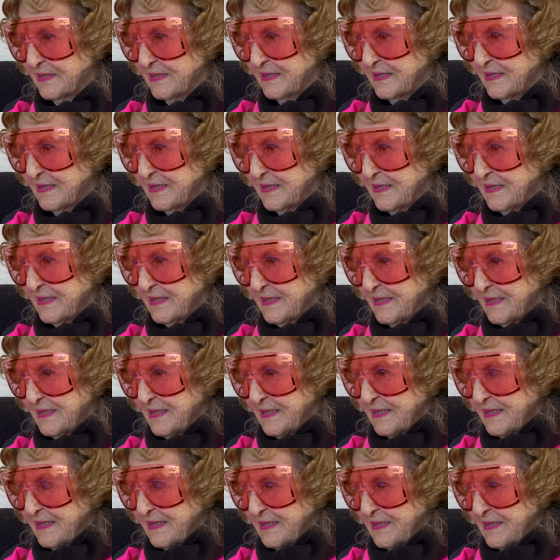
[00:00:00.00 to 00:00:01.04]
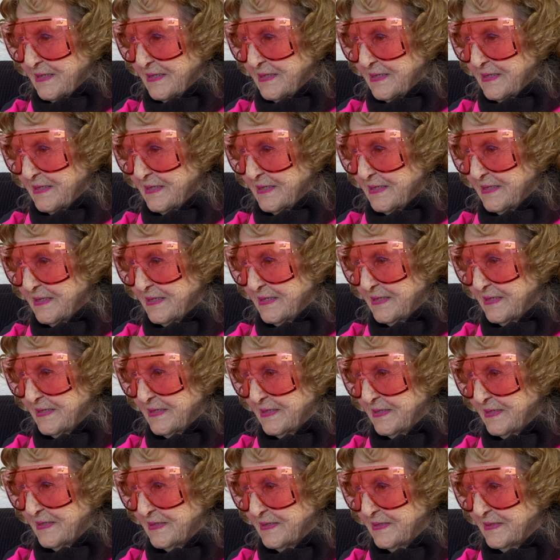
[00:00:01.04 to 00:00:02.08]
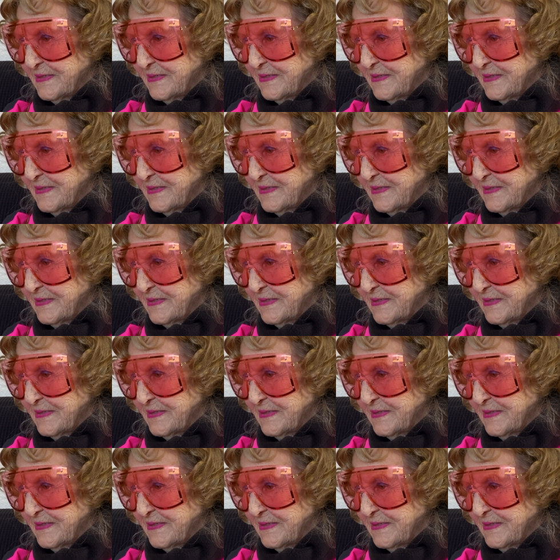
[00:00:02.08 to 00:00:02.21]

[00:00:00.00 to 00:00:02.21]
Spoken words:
Nothing is said.